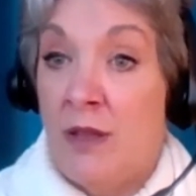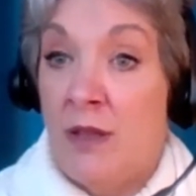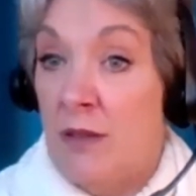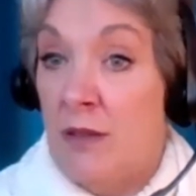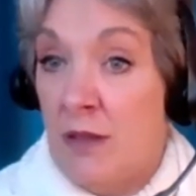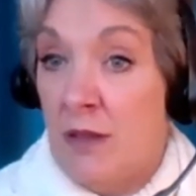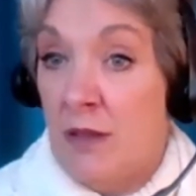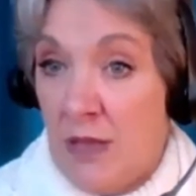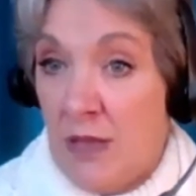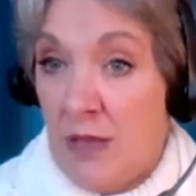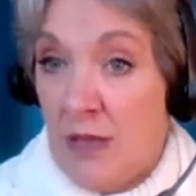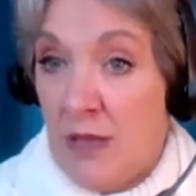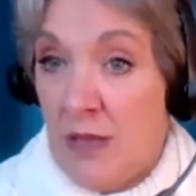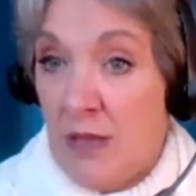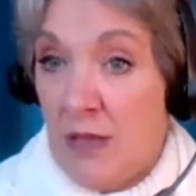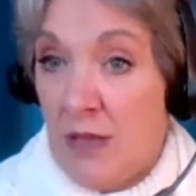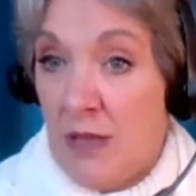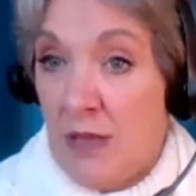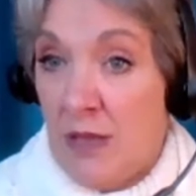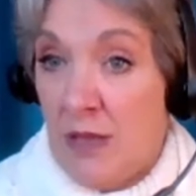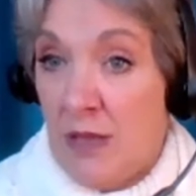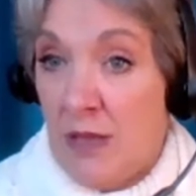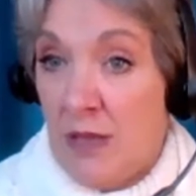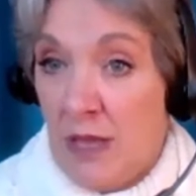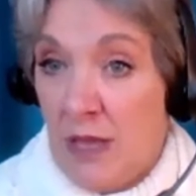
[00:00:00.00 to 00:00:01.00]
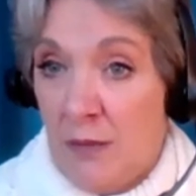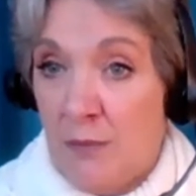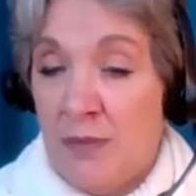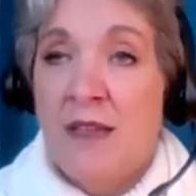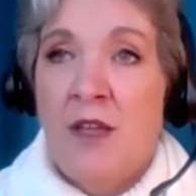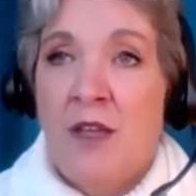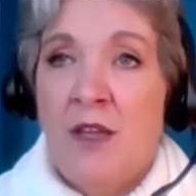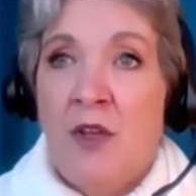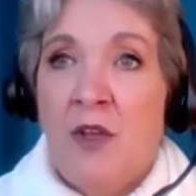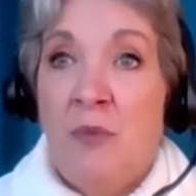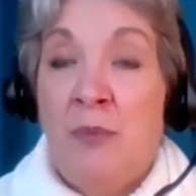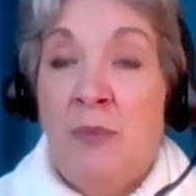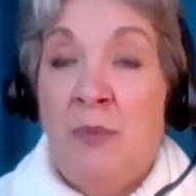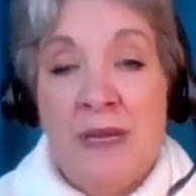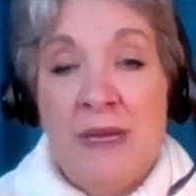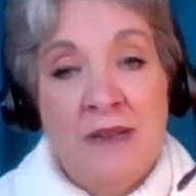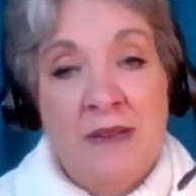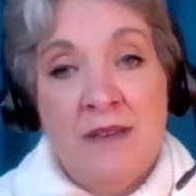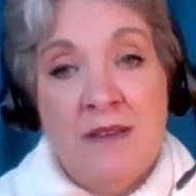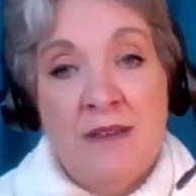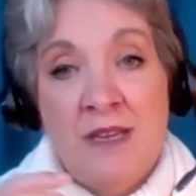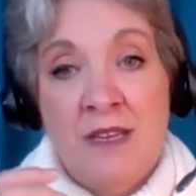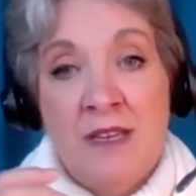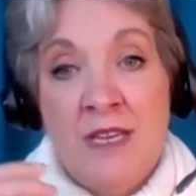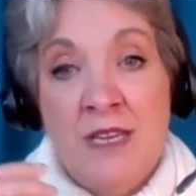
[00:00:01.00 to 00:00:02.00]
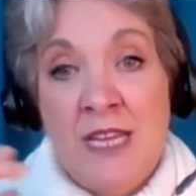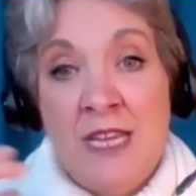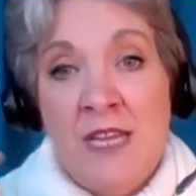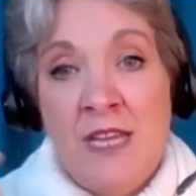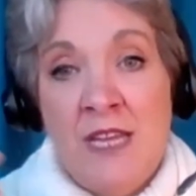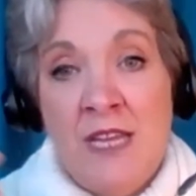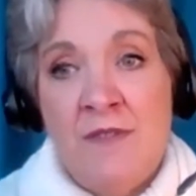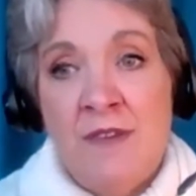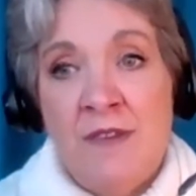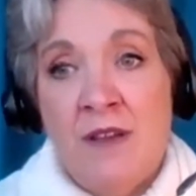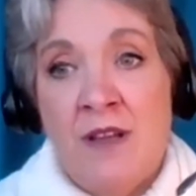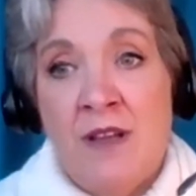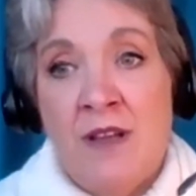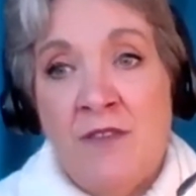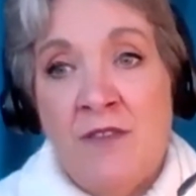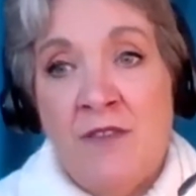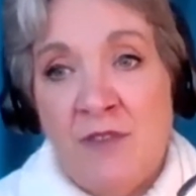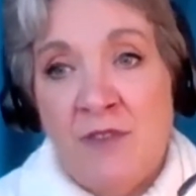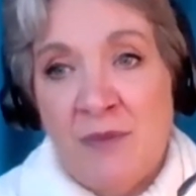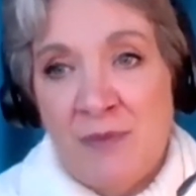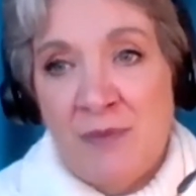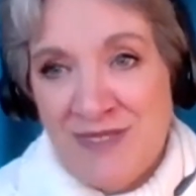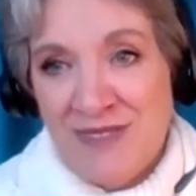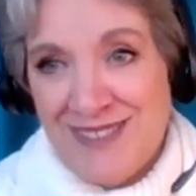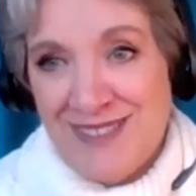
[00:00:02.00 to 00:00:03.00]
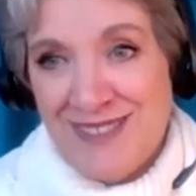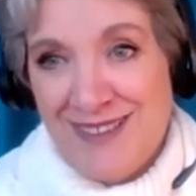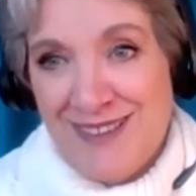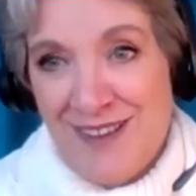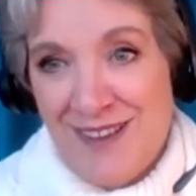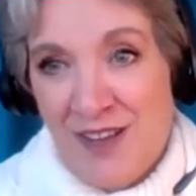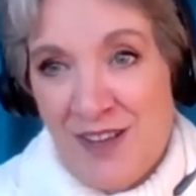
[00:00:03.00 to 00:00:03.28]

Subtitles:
companies, but in even governments.